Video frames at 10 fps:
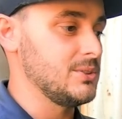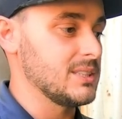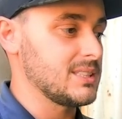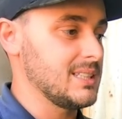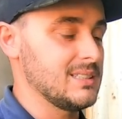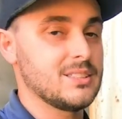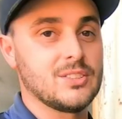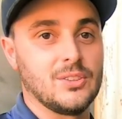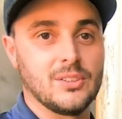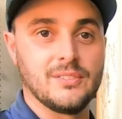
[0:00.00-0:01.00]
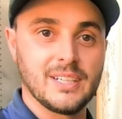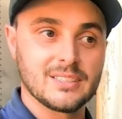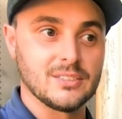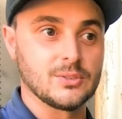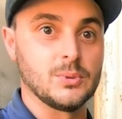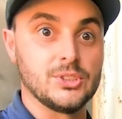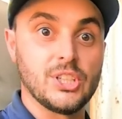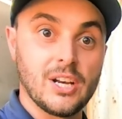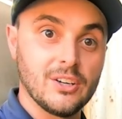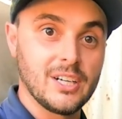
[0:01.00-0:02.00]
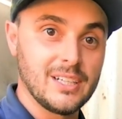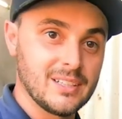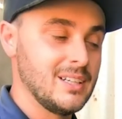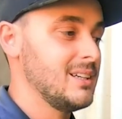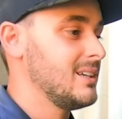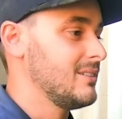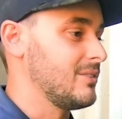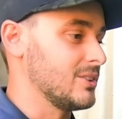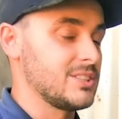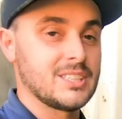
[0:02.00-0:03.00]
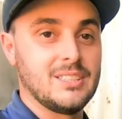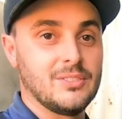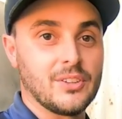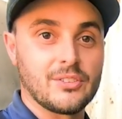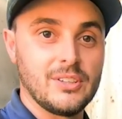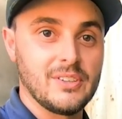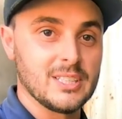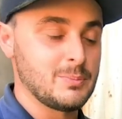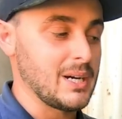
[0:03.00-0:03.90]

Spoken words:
units in. So the vessels will generate 460 volt 3-phase